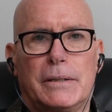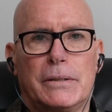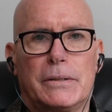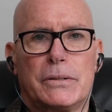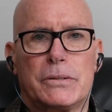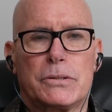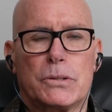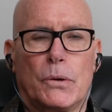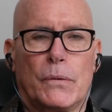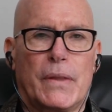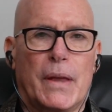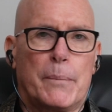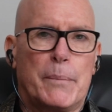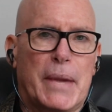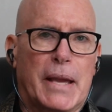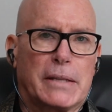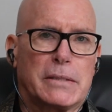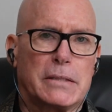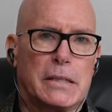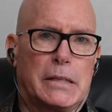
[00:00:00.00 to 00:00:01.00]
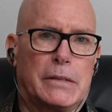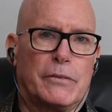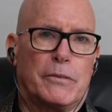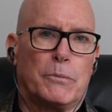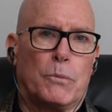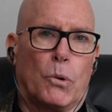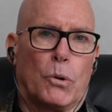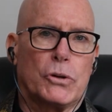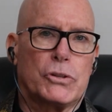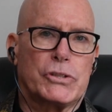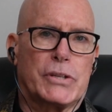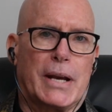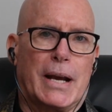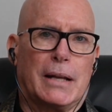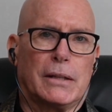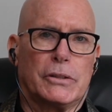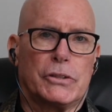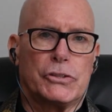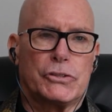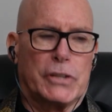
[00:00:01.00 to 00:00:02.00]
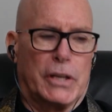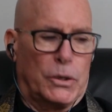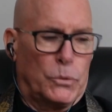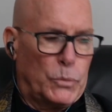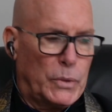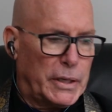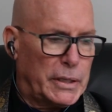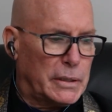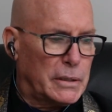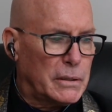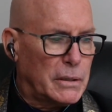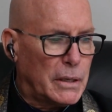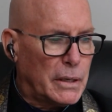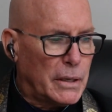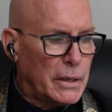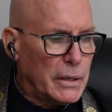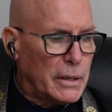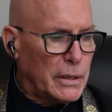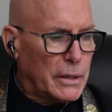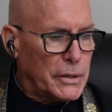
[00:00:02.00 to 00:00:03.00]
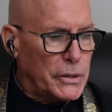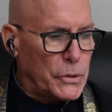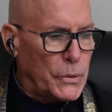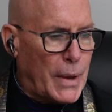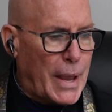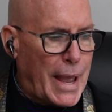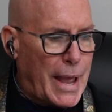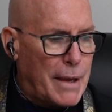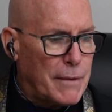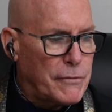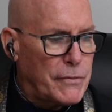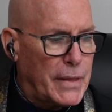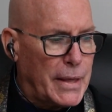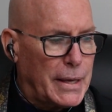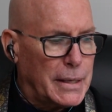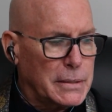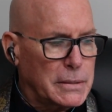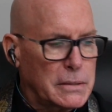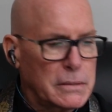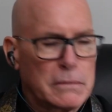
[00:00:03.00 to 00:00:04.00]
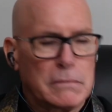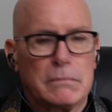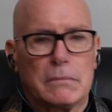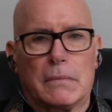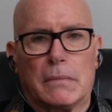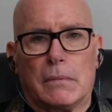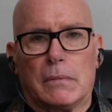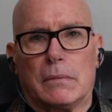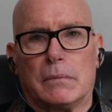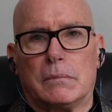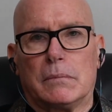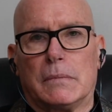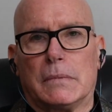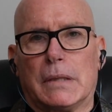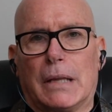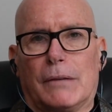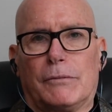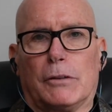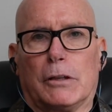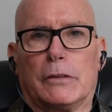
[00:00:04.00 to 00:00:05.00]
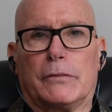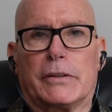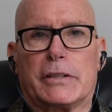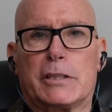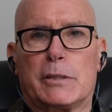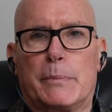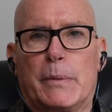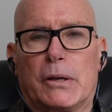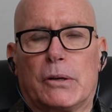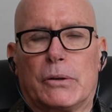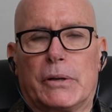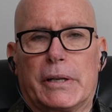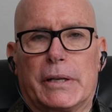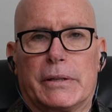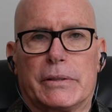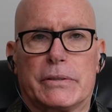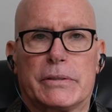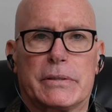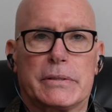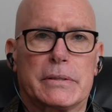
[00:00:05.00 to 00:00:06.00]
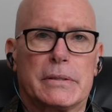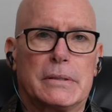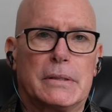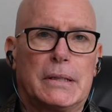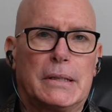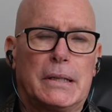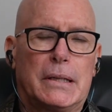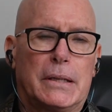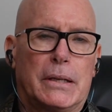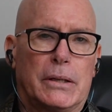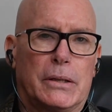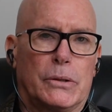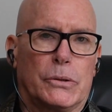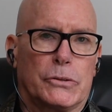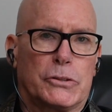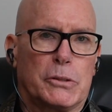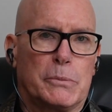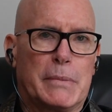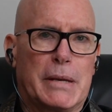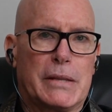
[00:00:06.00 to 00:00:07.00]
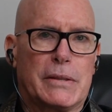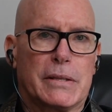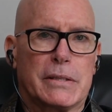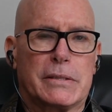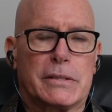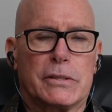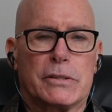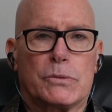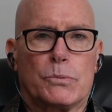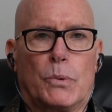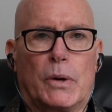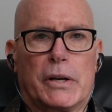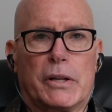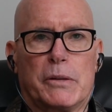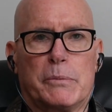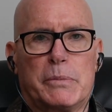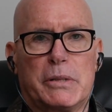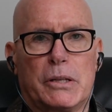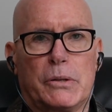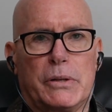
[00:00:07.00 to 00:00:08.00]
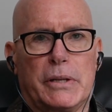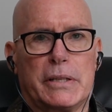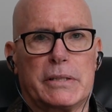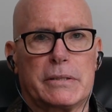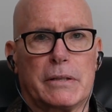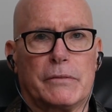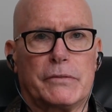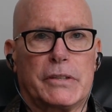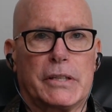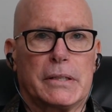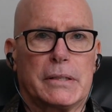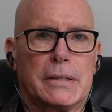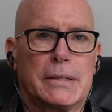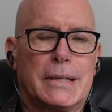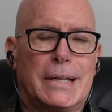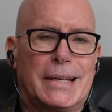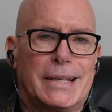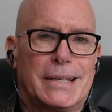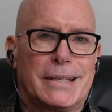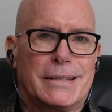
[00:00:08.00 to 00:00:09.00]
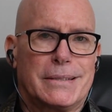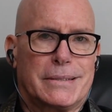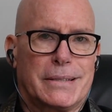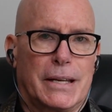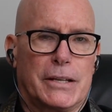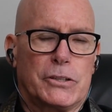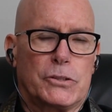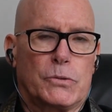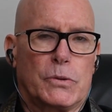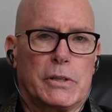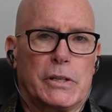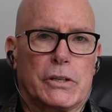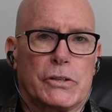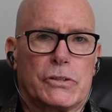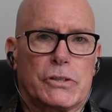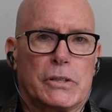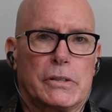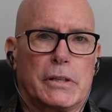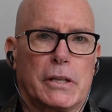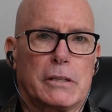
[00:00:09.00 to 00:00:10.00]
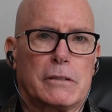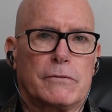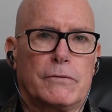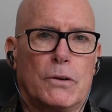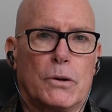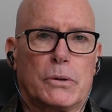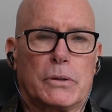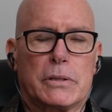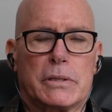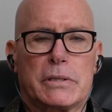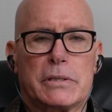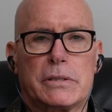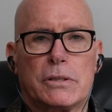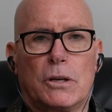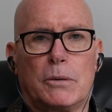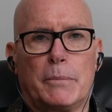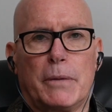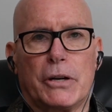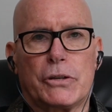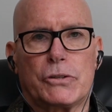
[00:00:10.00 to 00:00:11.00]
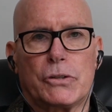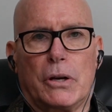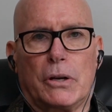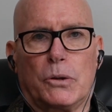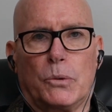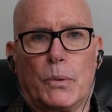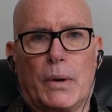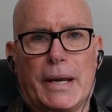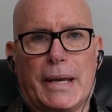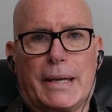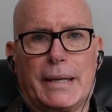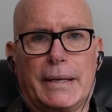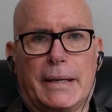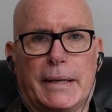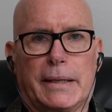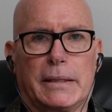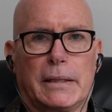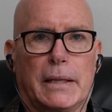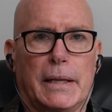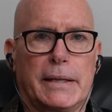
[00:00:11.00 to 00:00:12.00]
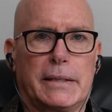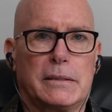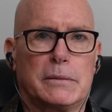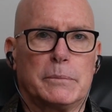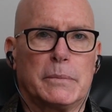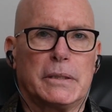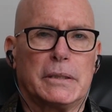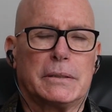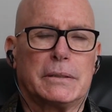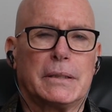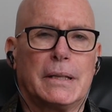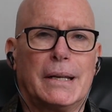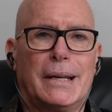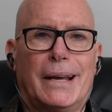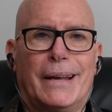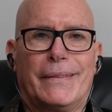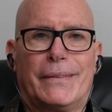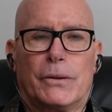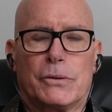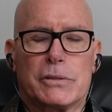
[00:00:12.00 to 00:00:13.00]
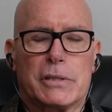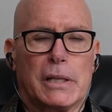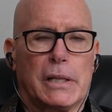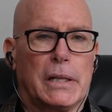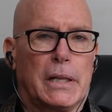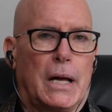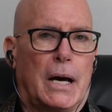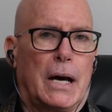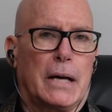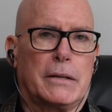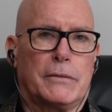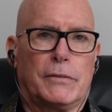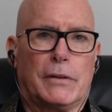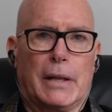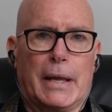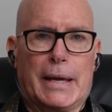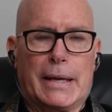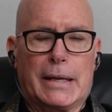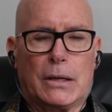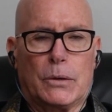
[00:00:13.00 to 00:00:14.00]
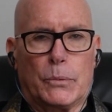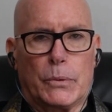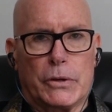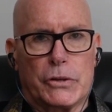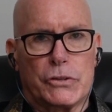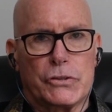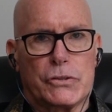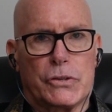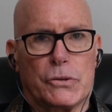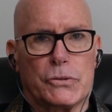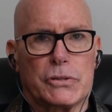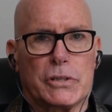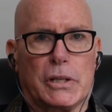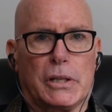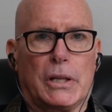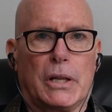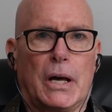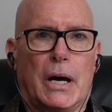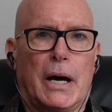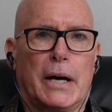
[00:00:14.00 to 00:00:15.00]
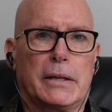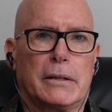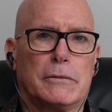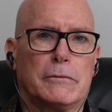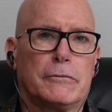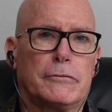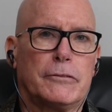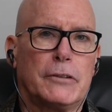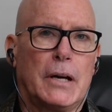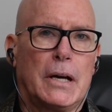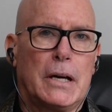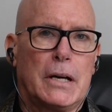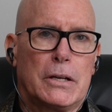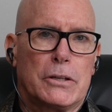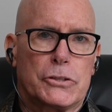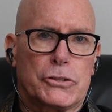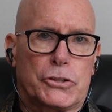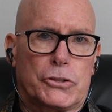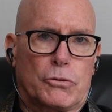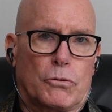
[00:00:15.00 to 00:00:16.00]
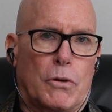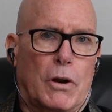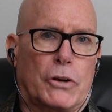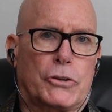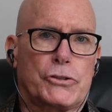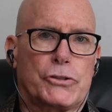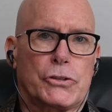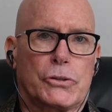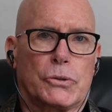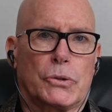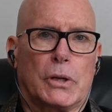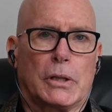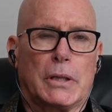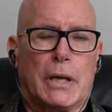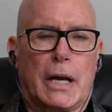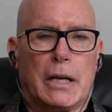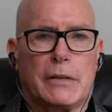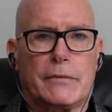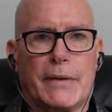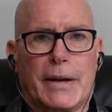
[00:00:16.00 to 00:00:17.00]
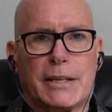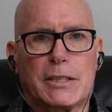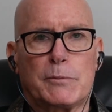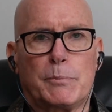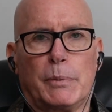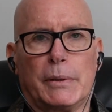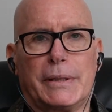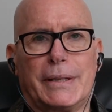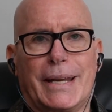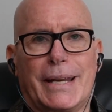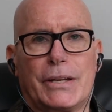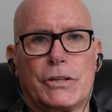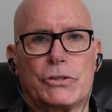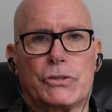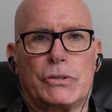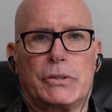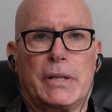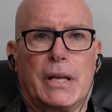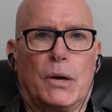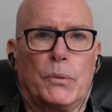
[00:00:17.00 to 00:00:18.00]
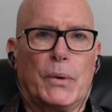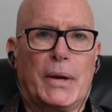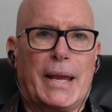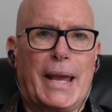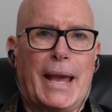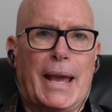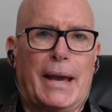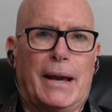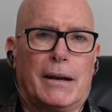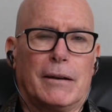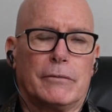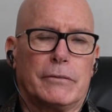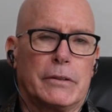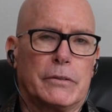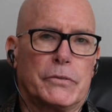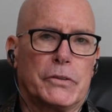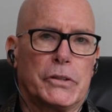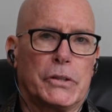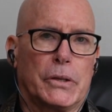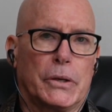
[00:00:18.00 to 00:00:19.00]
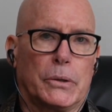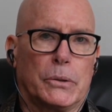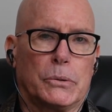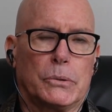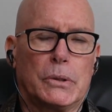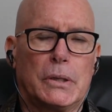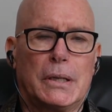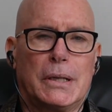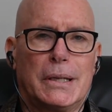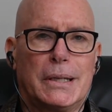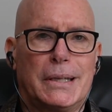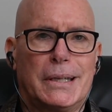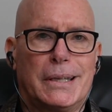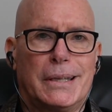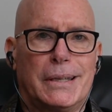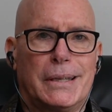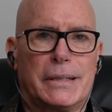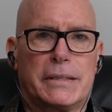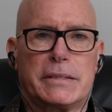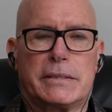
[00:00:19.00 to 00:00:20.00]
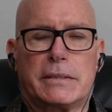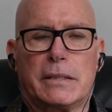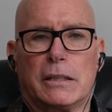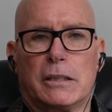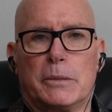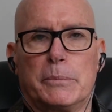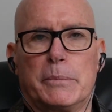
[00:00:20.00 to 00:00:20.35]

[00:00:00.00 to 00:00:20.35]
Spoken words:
So that makes it even more challenging when you have that level of experience. To me, this is one of the beauties of the Zen tradition that's focused so much on awakening enlightenment. There's a lot of language, there's a lot of structure, a lot of explanation that we have, even though It's still a